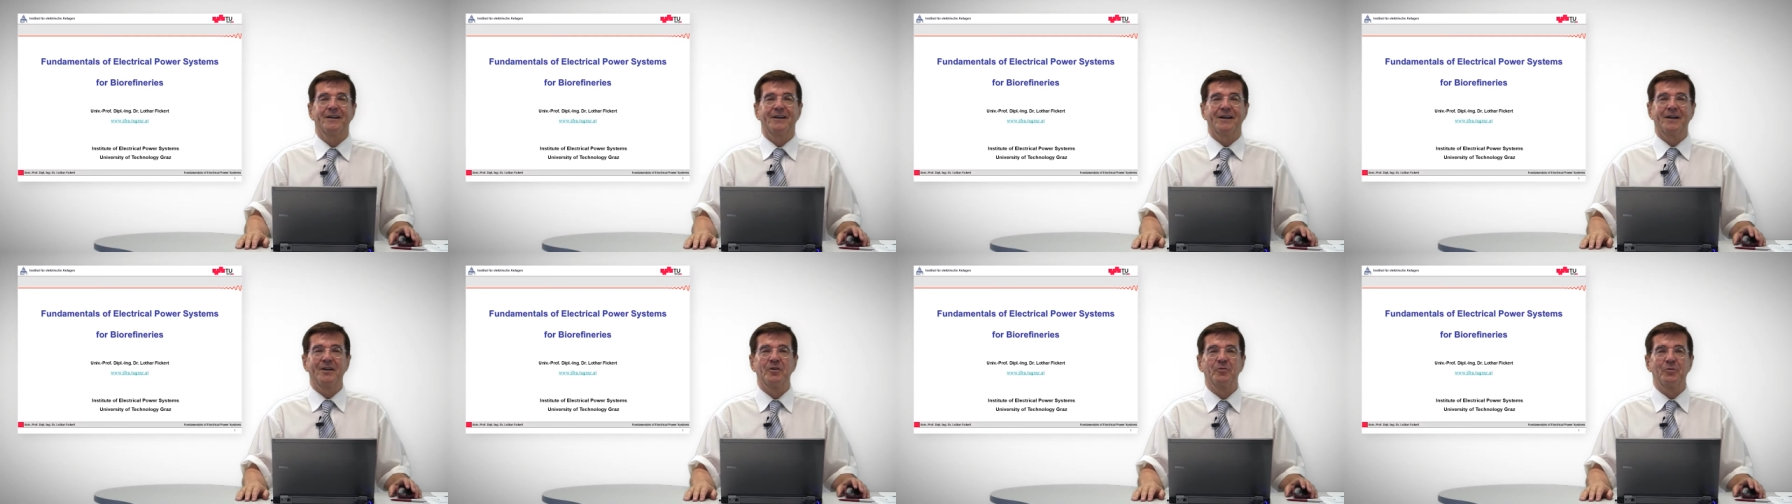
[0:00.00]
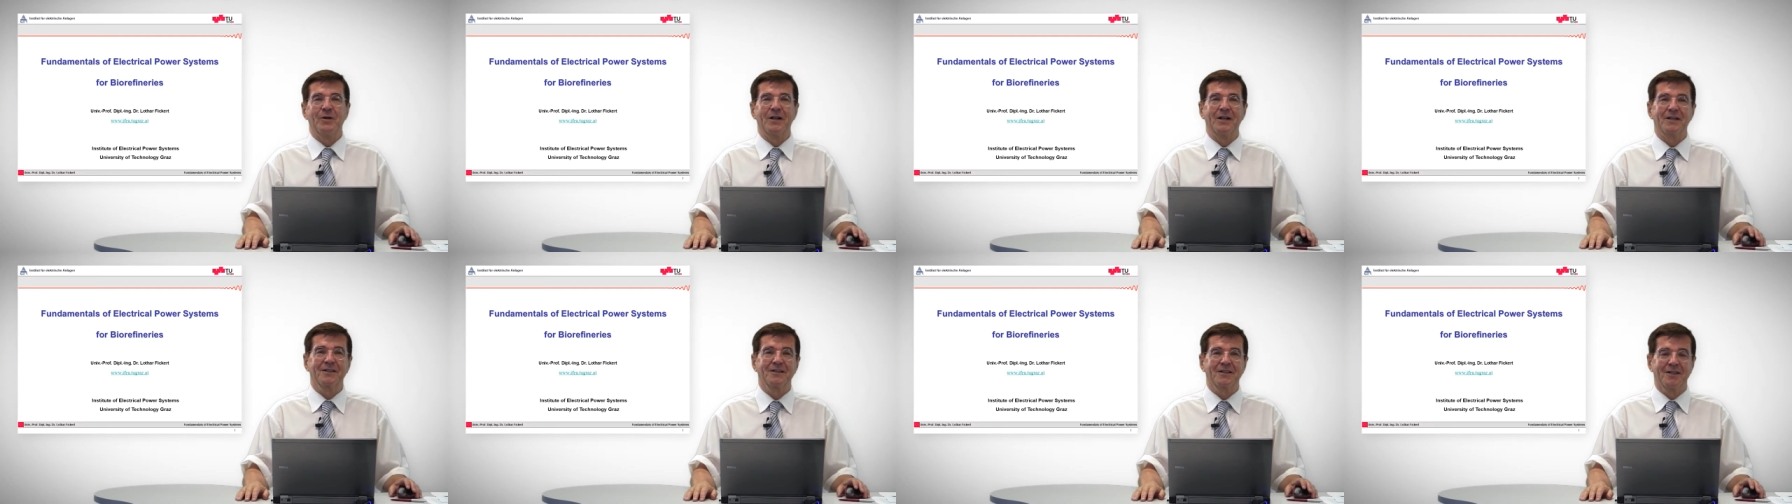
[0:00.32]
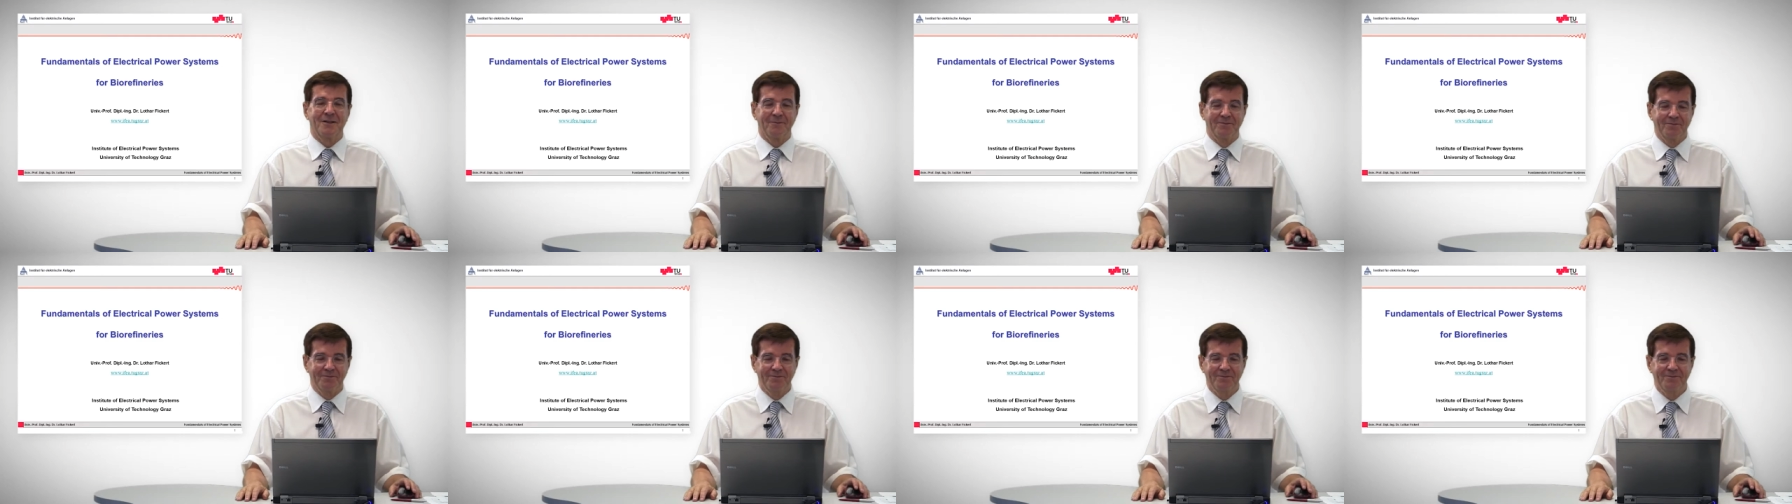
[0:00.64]
and
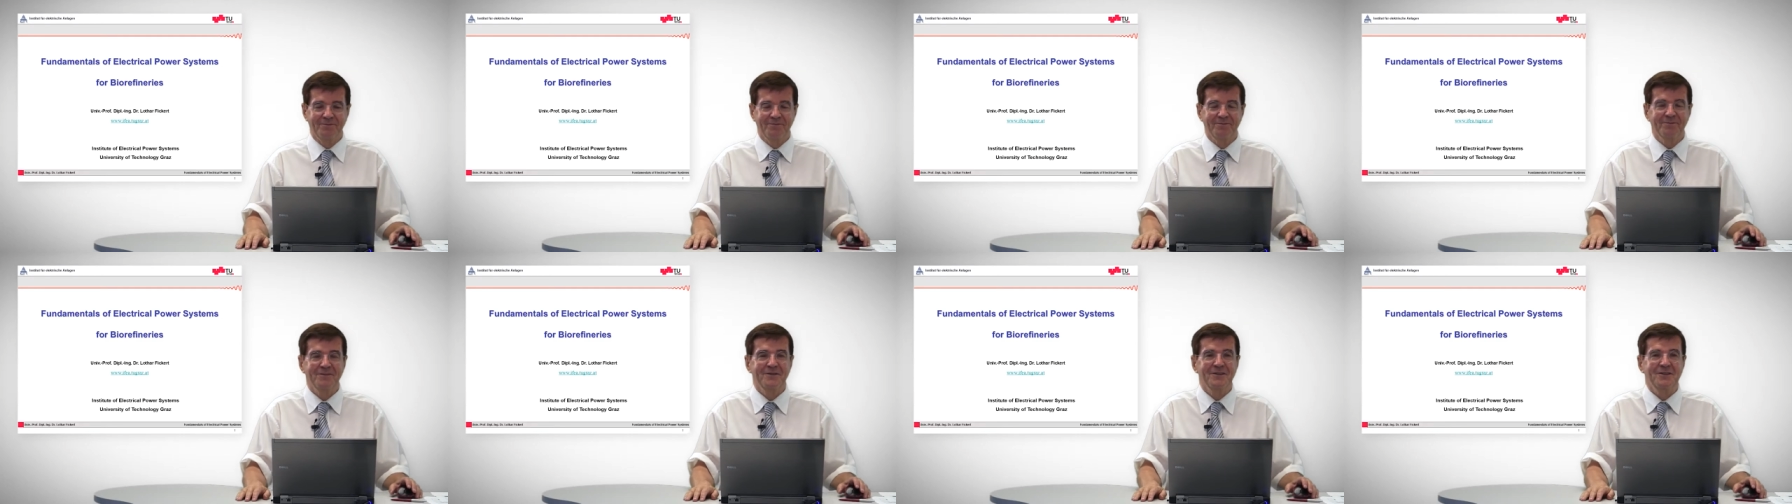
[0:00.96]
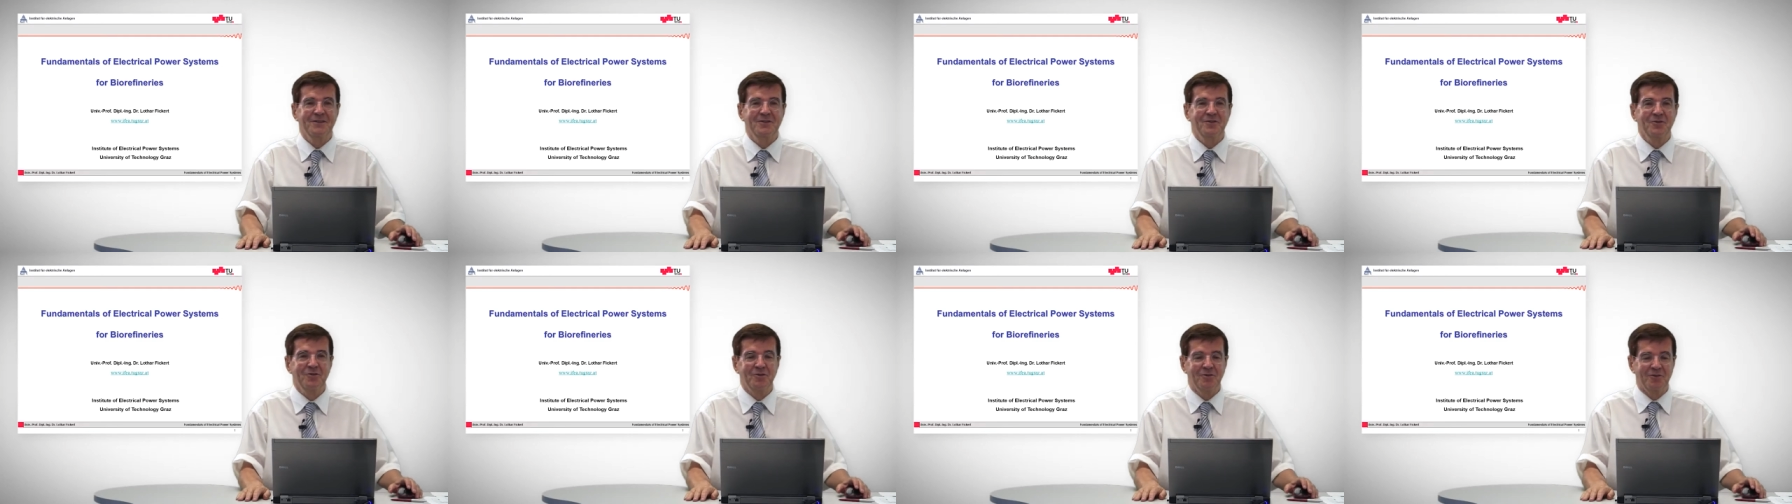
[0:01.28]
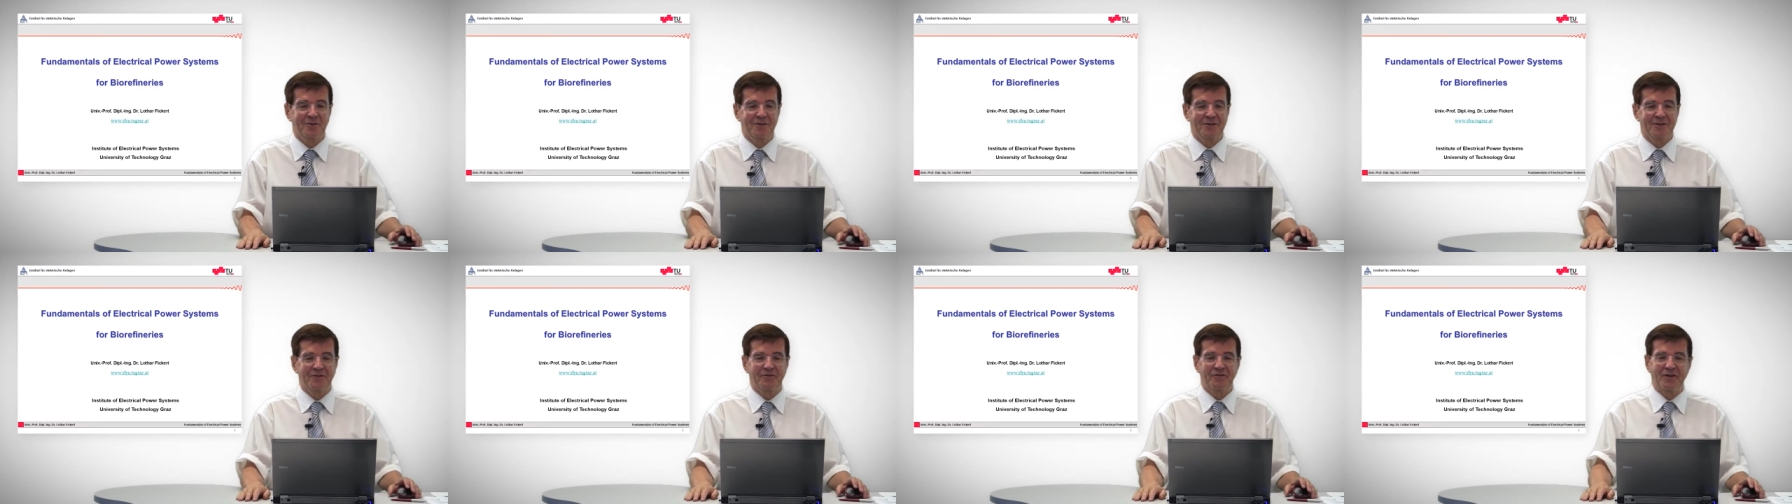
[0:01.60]
welcome
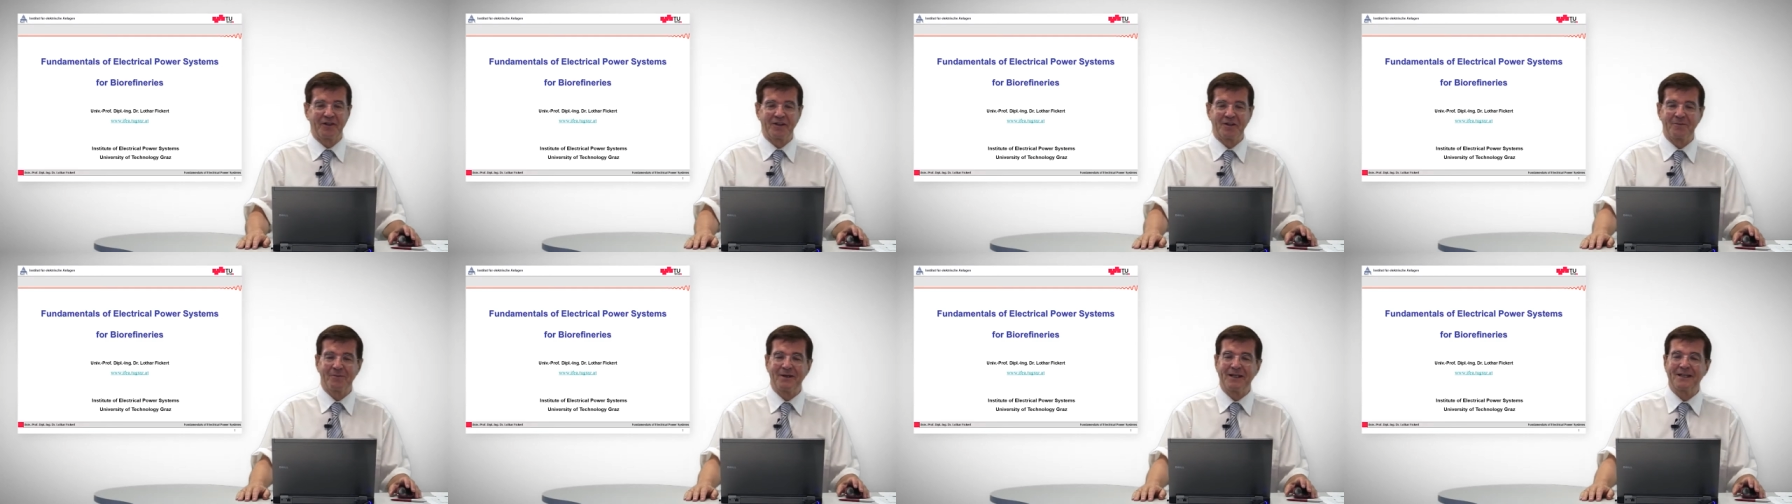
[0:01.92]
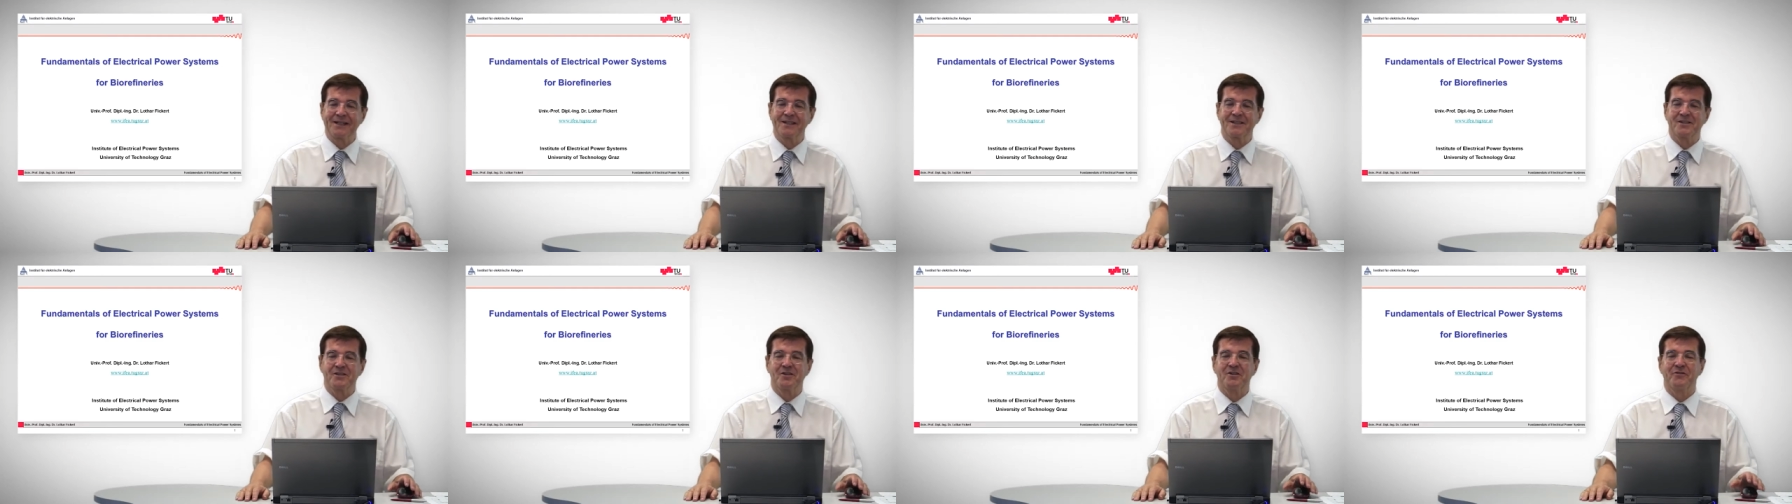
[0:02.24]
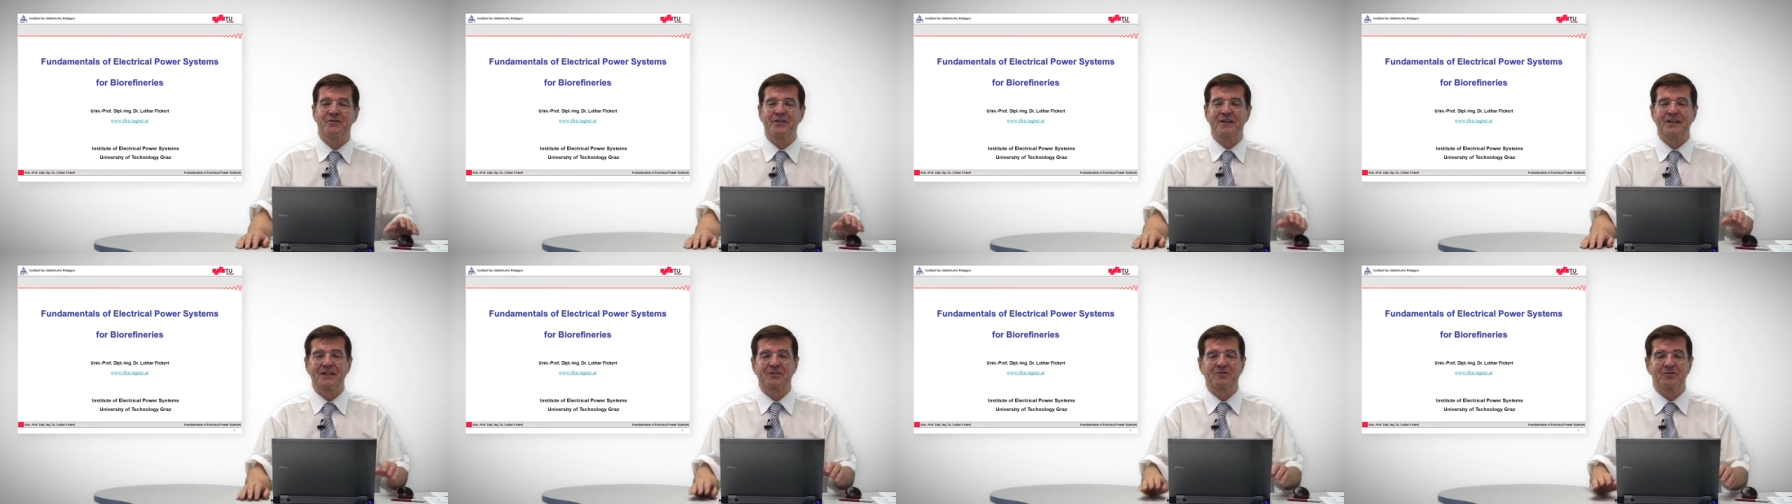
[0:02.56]
to the fundamentals
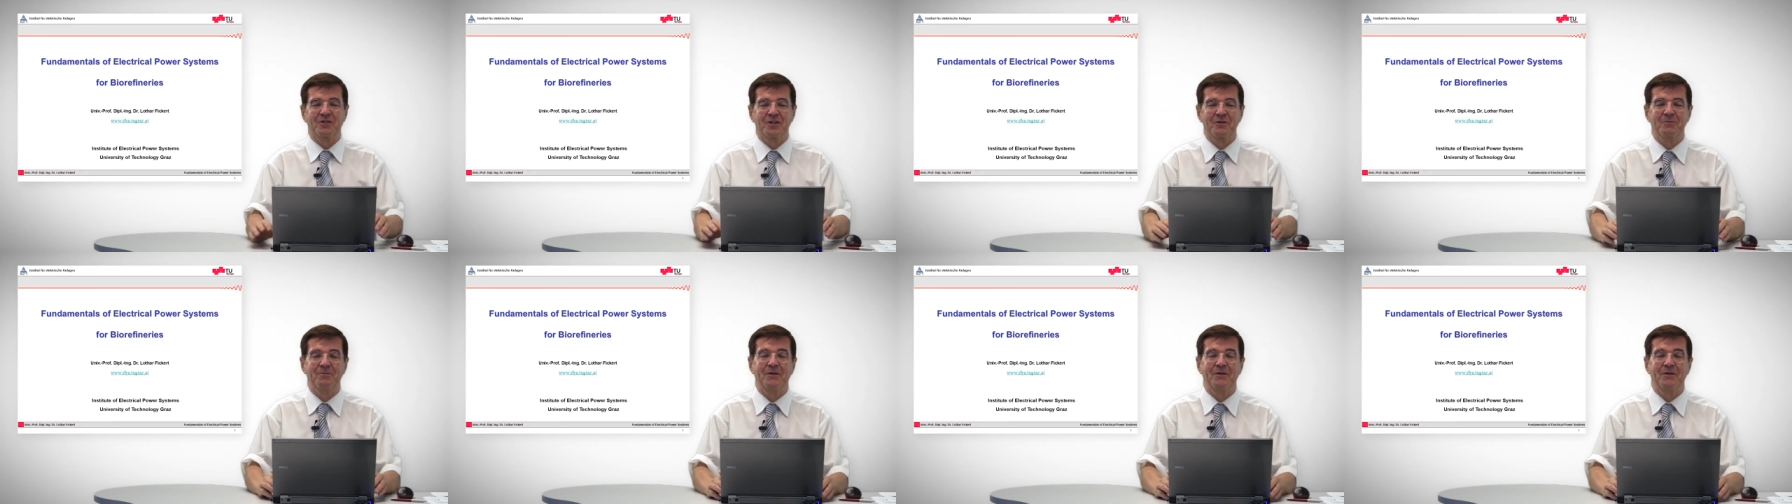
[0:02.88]
of electrical